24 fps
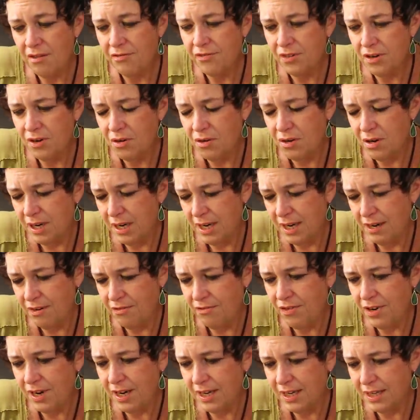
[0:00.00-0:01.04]
offer or an
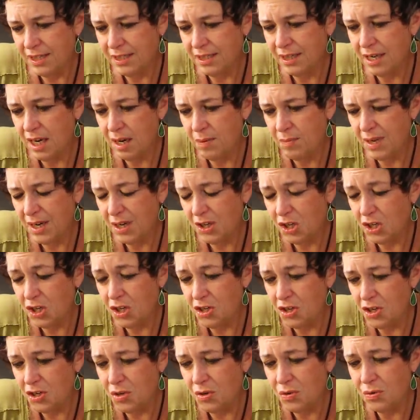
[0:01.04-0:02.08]
invite is coming.
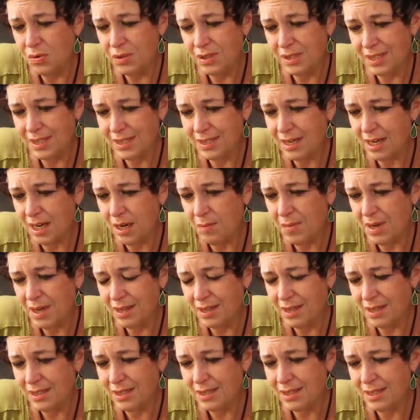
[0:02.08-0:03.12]
Good news is coming.
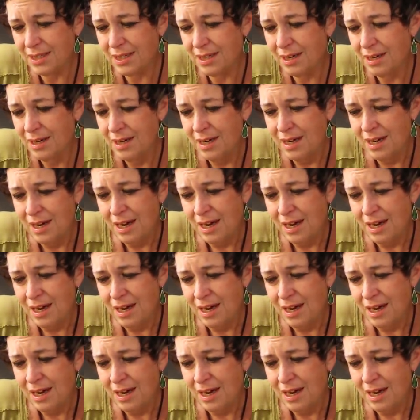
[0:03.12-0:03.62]
This is an